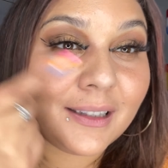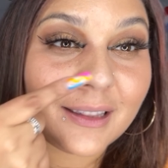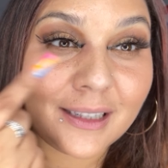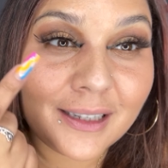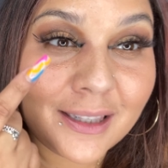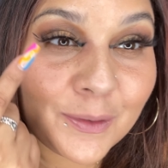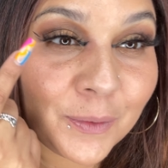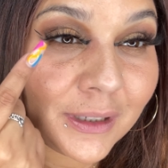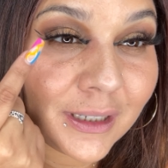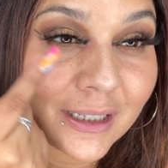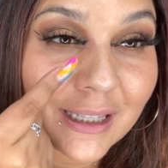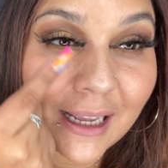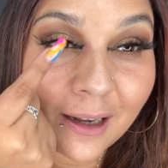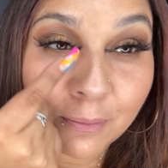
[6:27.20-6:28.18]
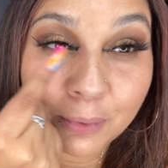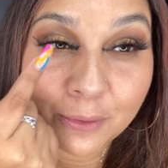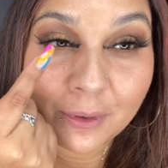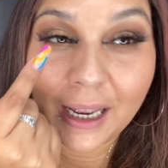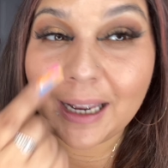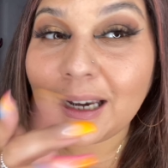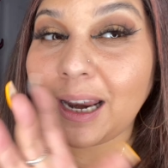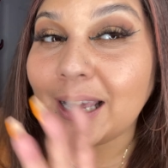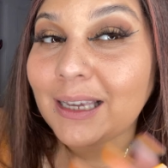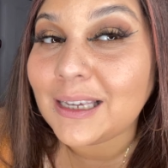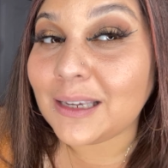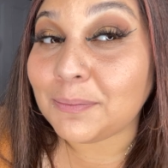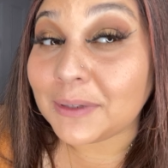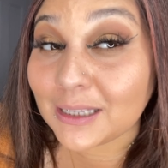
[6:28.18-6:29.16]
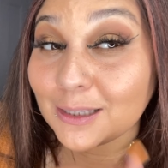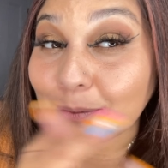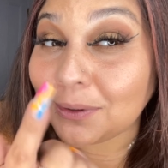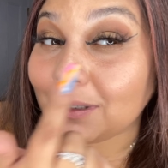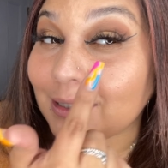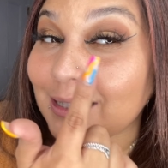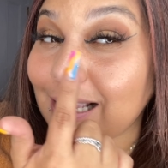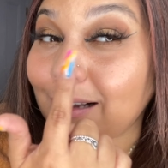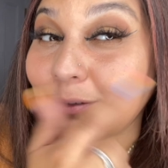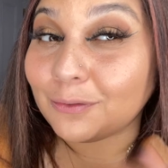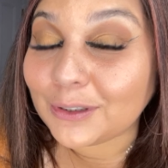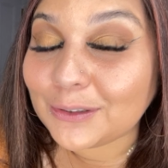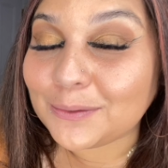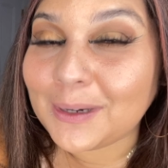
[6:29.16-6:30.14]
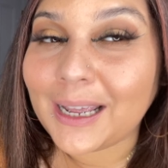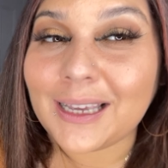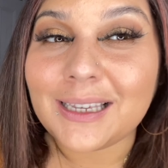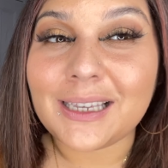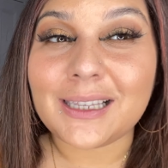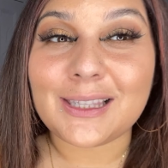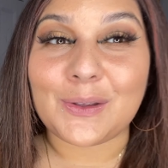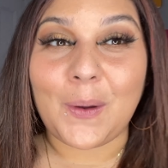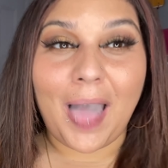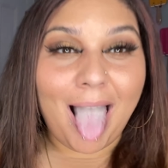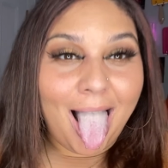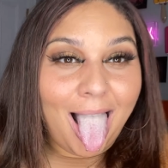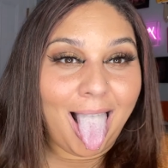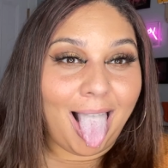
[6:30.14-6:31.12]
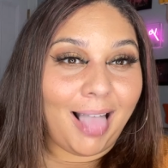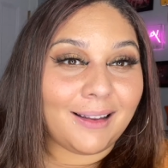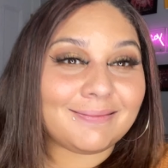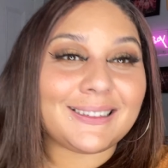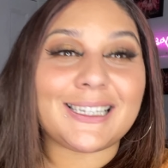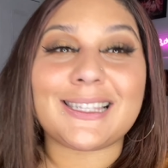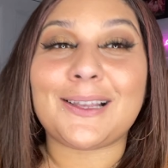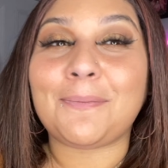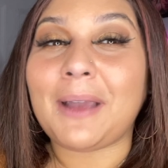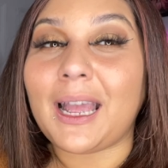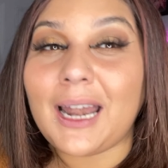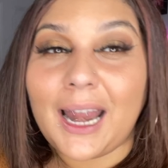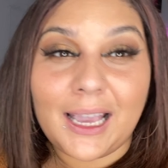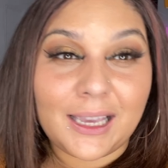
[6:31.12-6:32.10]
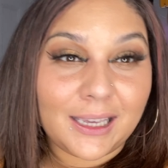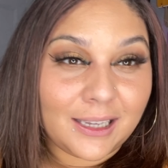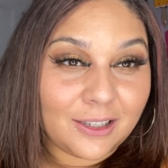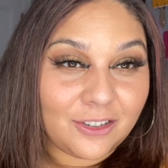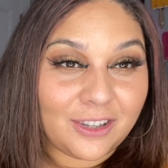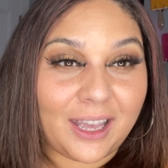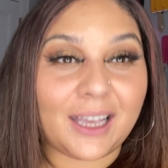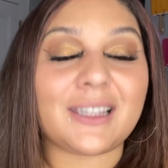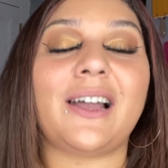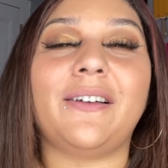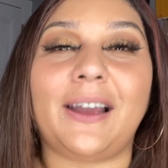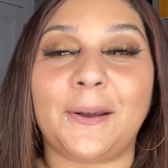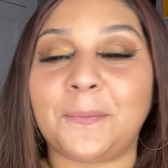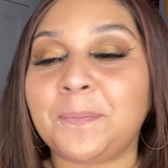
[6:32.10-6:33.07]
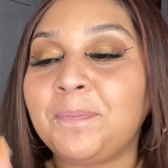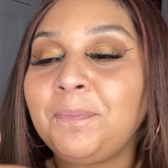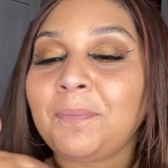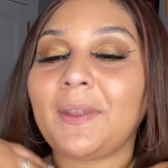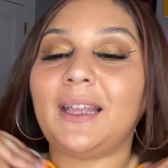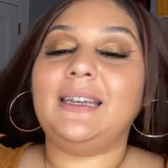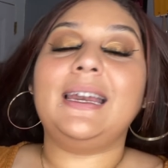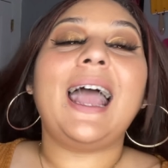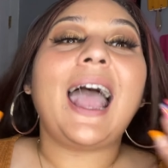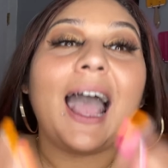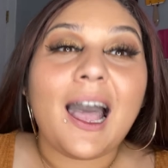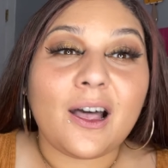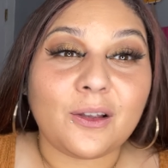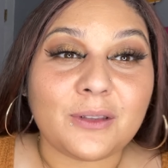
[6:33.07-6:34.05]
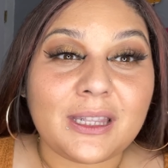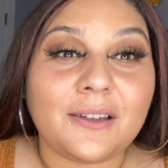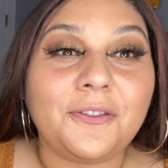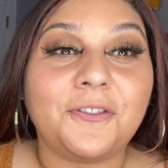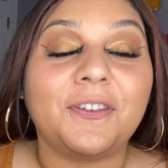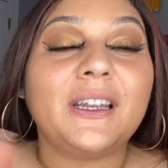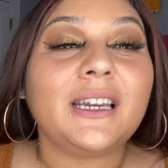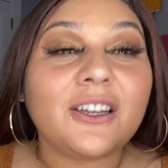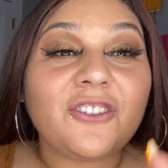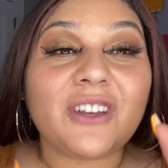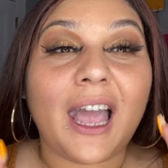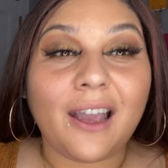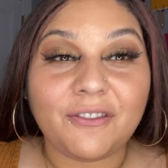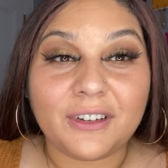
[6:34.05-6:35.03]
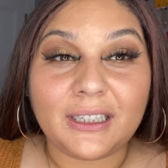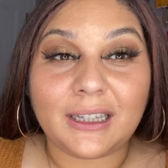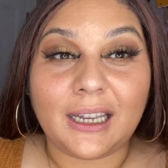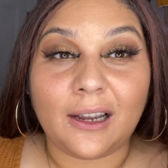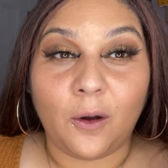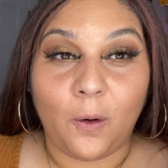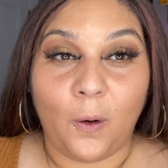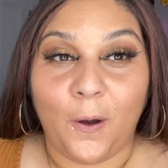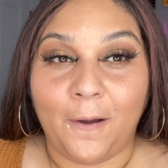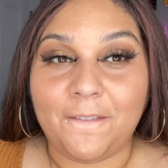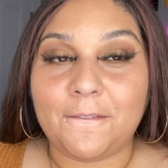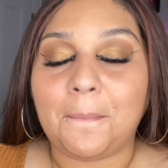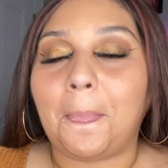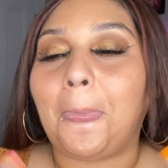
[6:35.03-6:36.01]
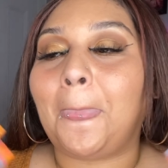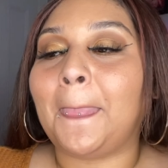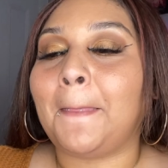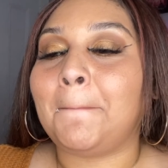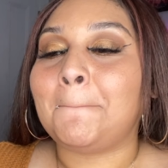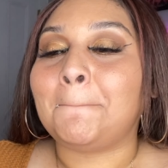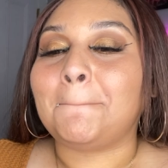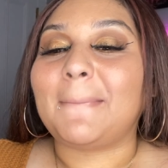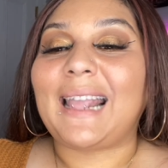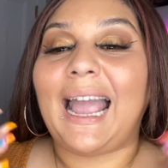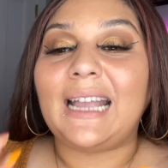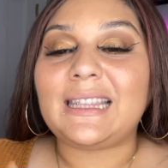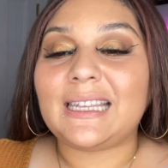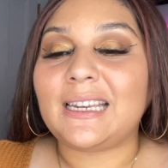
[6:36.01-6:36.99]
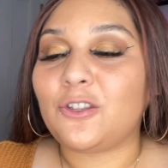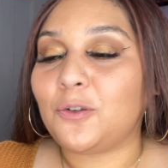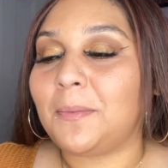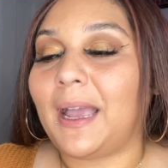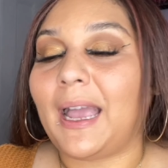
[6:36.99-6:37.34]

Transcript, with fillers: This one looks like a bootleg Nike, but this one looks like a real Nike. So these are my Nike checks. Okay. Now, to finish everything off, I didn't do my